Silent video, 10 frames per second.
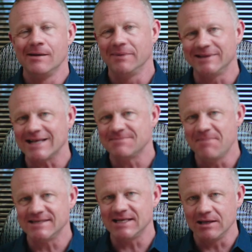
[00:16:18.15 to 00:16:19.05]
but that's
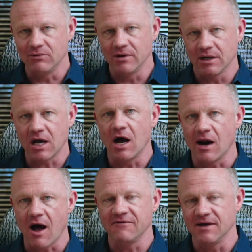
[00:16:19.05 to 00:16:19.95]
basically where the
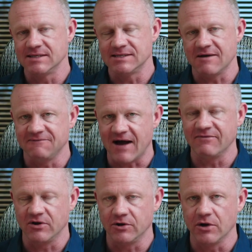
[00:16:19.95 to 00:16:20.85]
cutoff is at
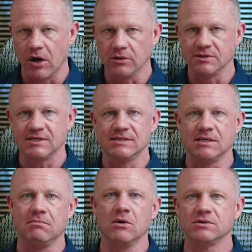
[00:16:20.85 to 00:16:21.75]
$500 is
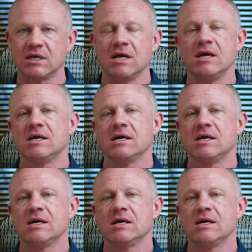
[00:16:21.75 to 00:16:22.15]
the most